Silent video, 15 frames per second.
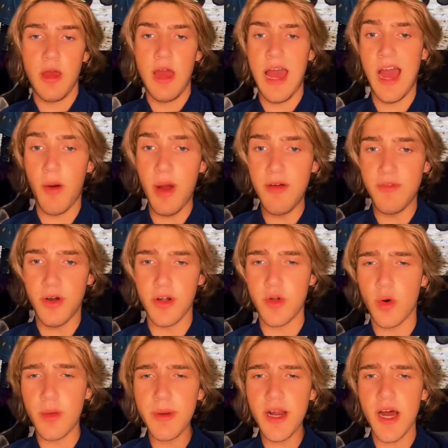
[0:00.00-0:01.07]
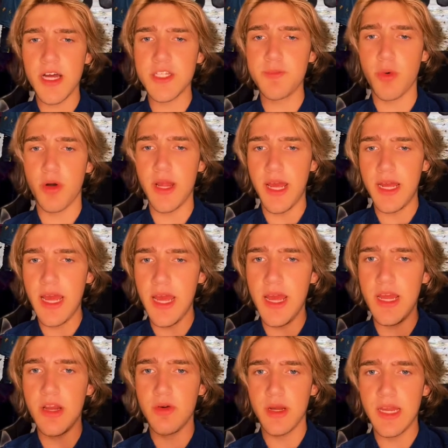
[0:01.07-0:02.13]
However, Norman Osborn,
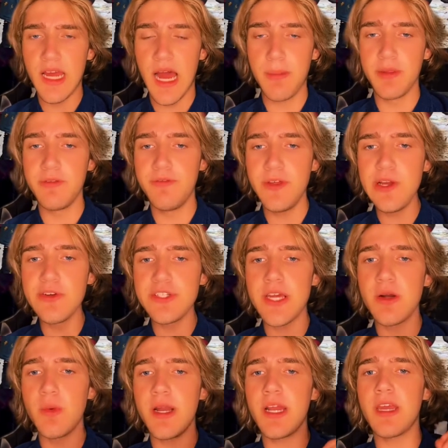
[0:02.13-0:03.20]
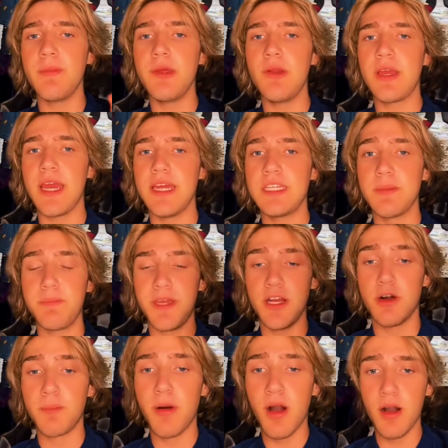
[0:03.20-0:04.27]
aka Green Goblin, figures out a way to communicate to
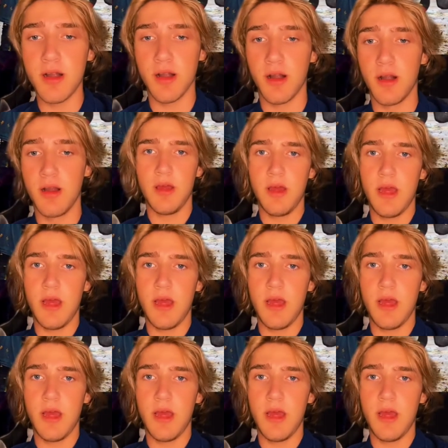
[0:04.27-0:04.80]
Peter Parker,